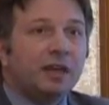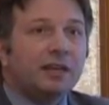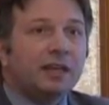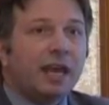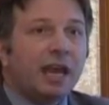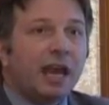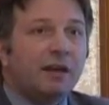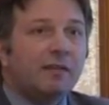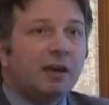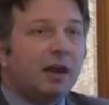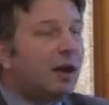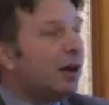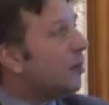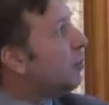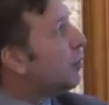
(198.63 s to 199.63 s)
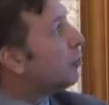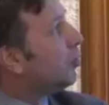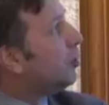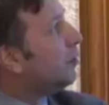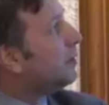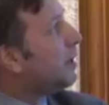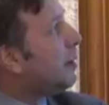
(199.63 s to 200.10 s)
they have a
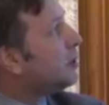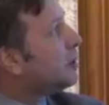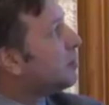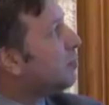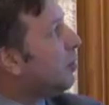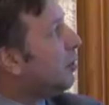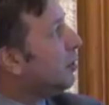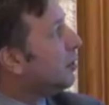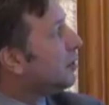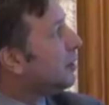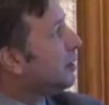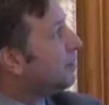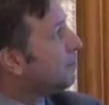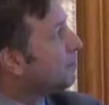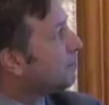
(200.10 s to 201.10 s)
motor own damage policy.